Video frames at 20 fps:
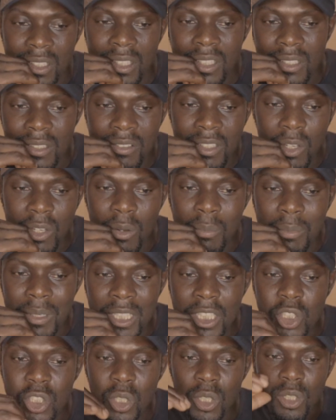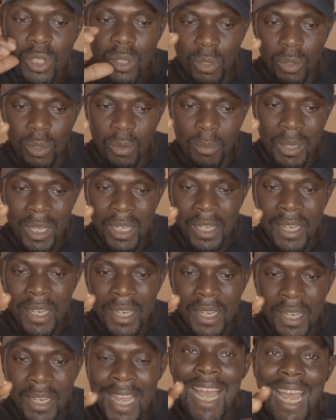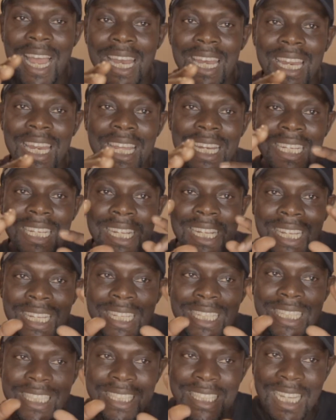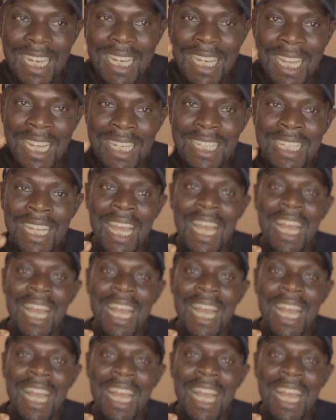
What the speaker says: recommendation document, and then state that